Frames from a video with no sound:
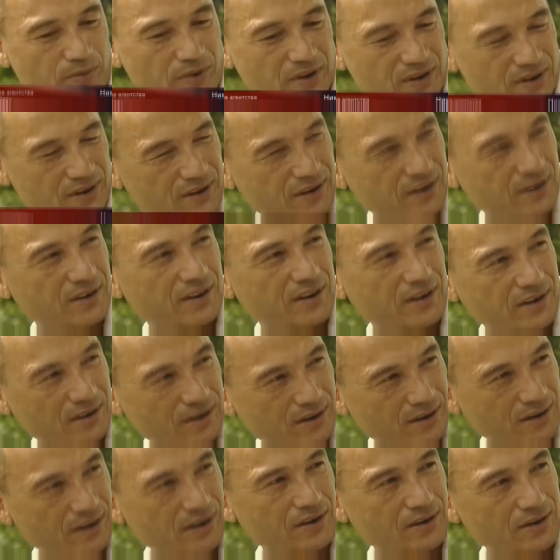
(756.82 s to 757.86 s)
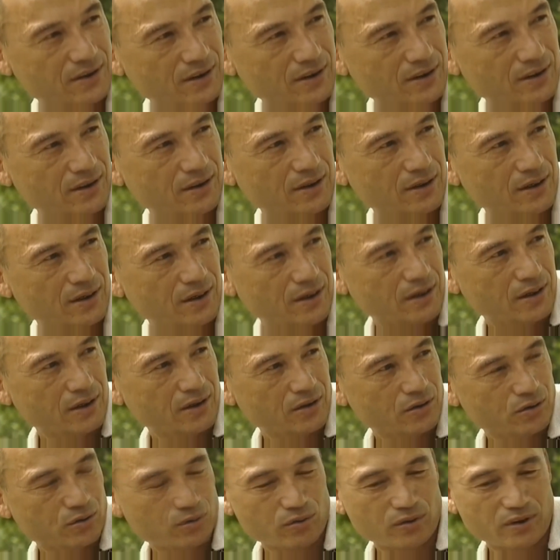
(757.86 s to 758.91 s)
to four years and six months in
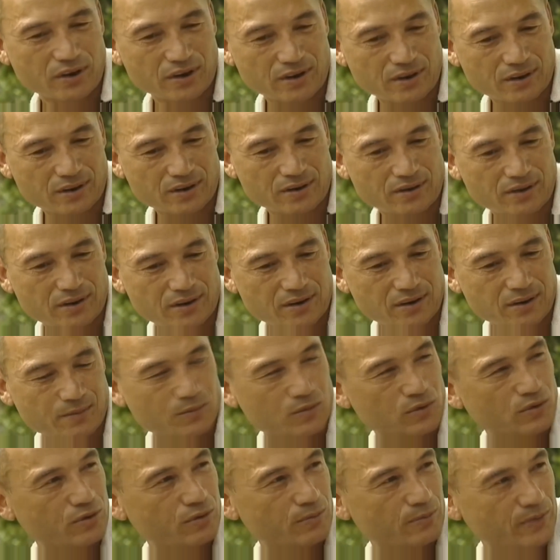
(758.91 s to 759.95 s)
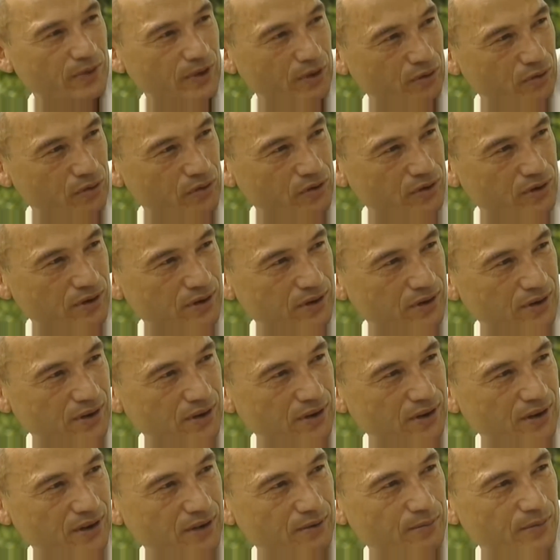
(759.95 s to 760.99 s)
prison. At the Serbsky
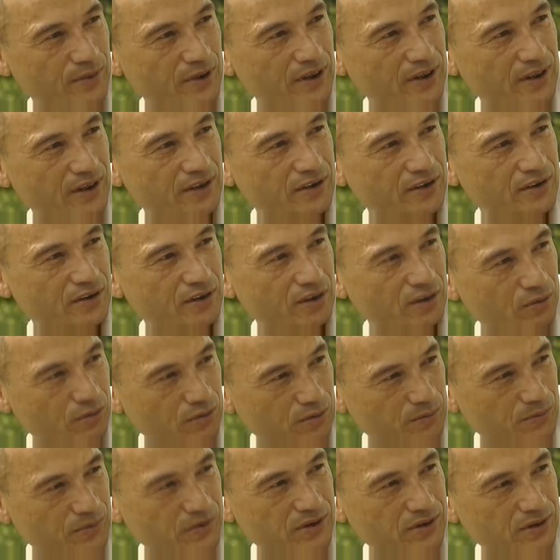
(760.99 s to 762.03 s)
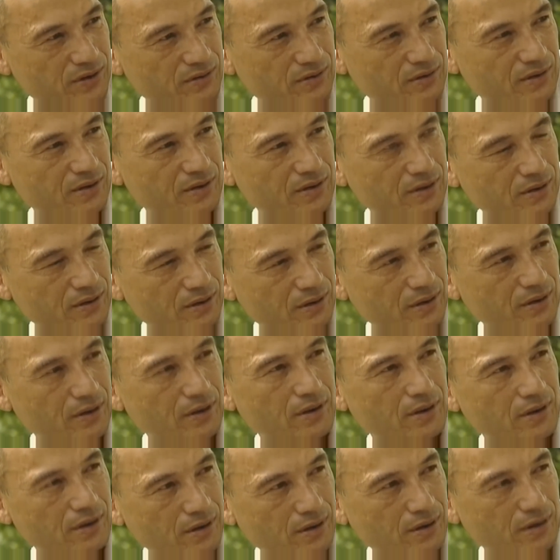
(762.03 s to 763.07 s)
Institute in Moscow, doctors
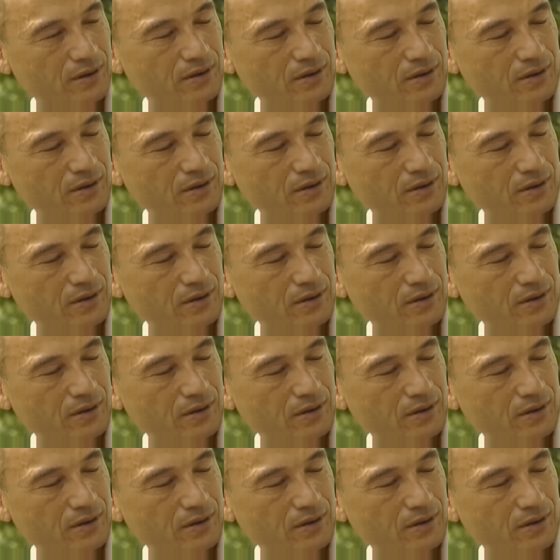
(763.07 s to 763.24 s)
diagnose him